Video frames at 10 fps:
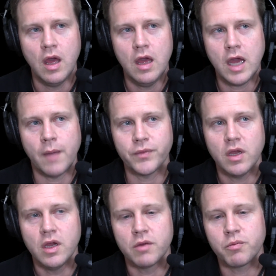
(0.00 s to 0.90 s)

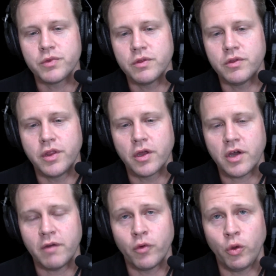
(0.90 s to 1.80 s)
The
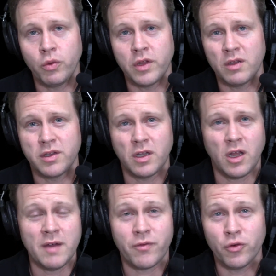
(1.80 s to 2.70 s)
kind of rule, the
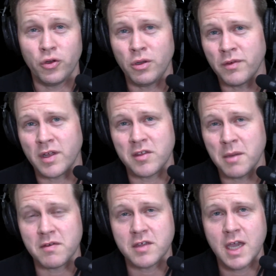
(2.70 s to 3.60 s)
life rule in
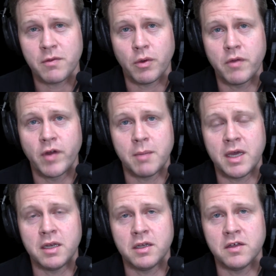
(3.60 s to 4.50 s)
terms of Teams, what we
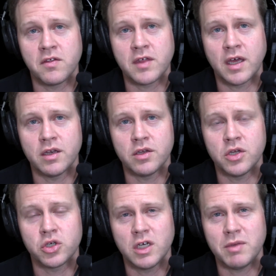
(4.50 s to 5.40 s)
recommend is that you
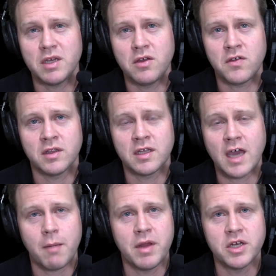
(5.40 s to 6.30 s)
shouldn't be using the
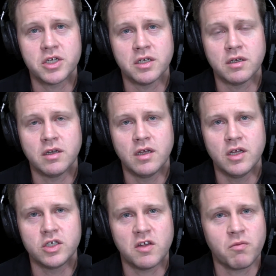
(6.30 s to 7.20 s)
@mention
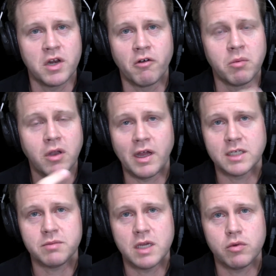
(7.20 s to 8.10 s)
just when you're replying
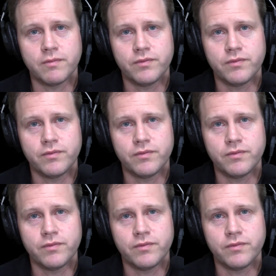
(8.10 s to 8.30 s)
to people.